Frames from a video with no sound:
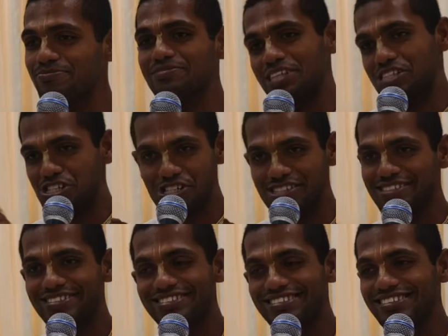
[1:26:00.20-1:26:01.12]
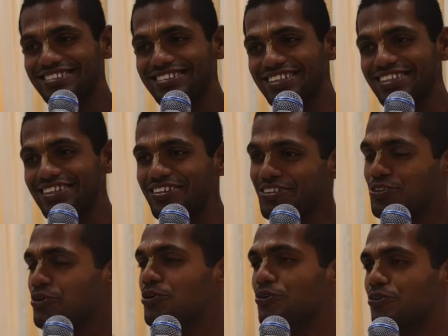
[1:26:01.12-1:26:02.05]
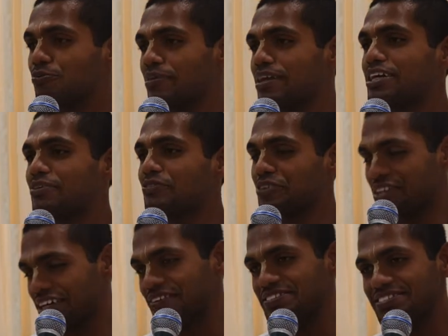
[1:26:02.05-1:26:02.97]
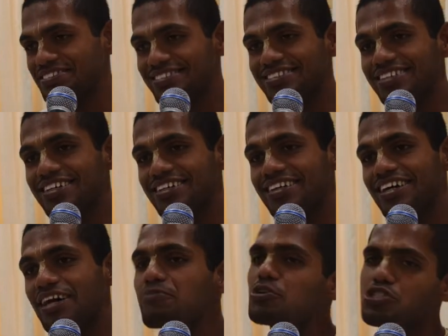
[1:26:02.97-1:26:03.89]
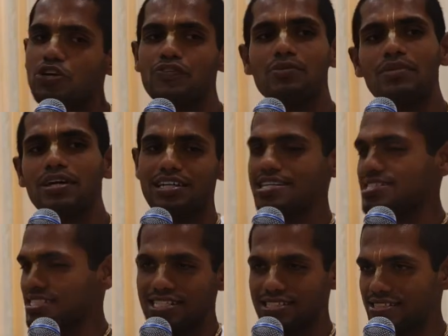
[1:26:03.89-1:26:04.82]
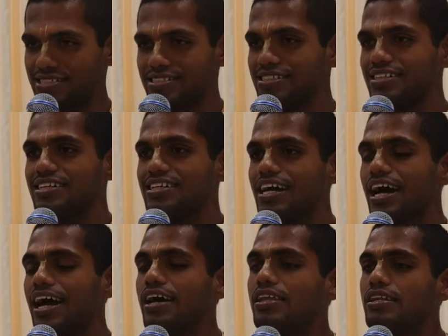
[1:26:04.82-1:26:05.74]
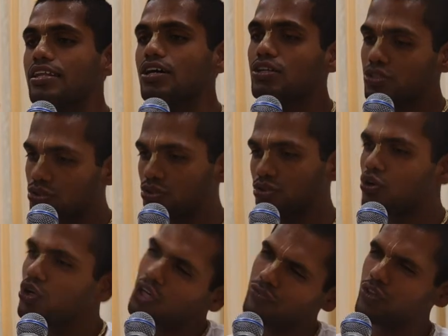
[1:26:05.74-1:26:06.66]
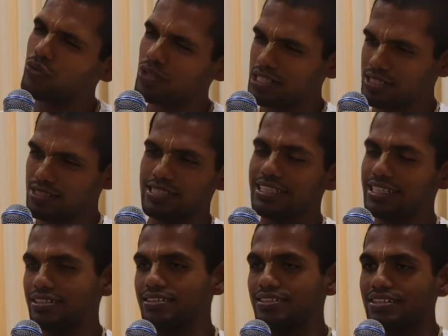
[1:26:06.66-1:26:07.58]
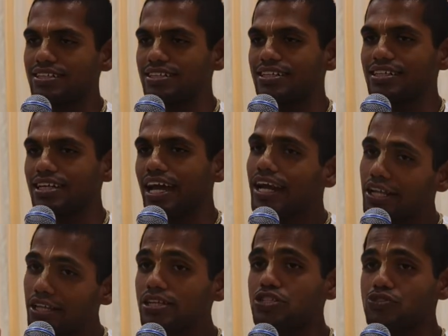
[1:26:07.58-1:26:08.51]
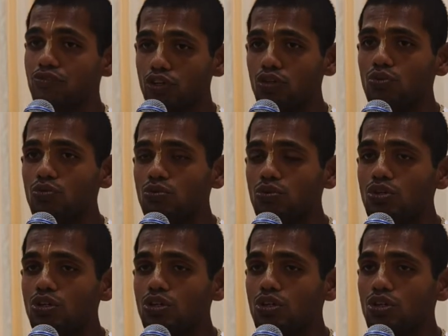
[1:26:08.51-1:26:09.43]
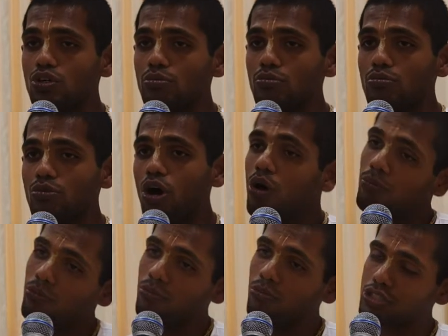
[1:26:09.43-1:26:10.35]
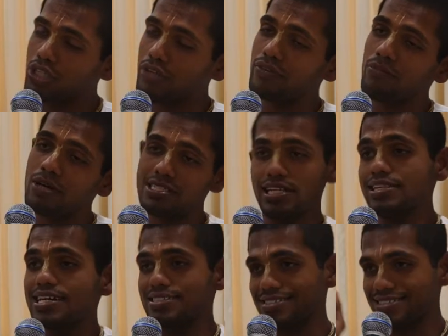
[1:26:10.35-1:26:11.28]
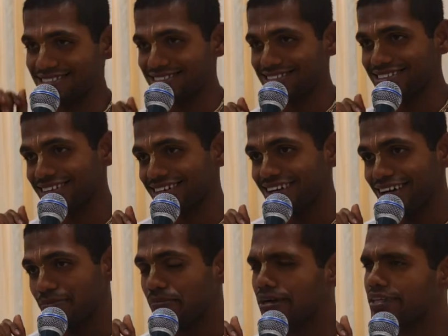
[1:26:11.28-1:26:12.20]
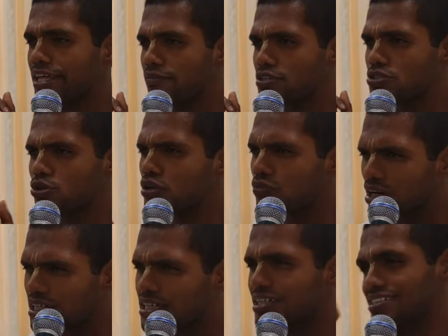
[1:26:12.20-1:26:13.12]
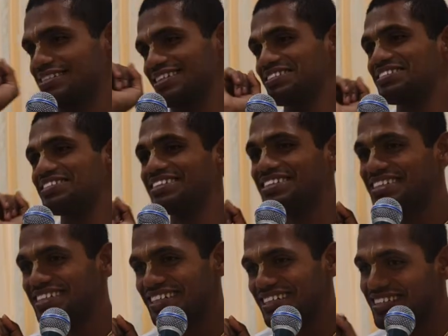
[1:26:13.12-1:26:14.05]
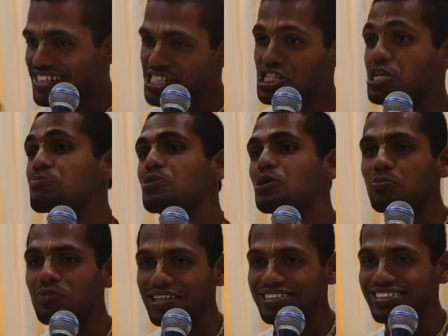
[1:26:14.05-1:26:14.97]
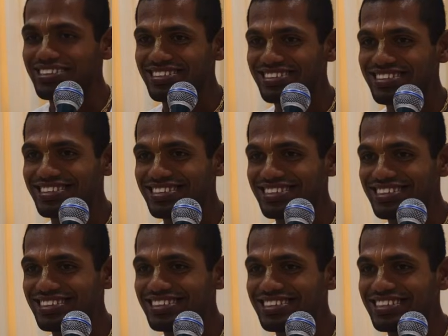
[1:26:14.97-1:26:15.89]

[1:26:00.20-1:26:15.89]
darshan, to parikrama Vrindavan. And most of them are grihasthas. And only few were sitting. And in those few, most of them were sannyasis. But there was only one grihastha, that is Srila Prabhupada.